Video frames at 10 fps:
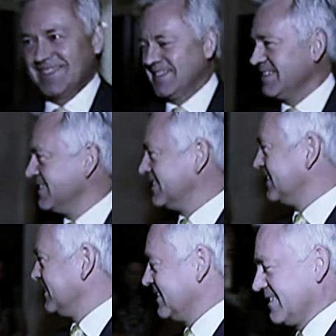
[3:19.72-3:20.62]
being
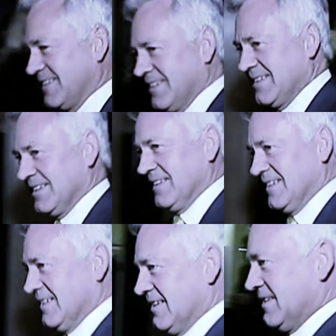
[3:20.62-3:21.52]
exposed to the
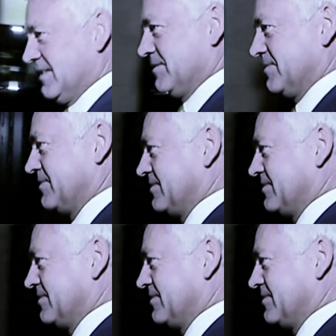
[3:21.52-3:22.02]
light of day,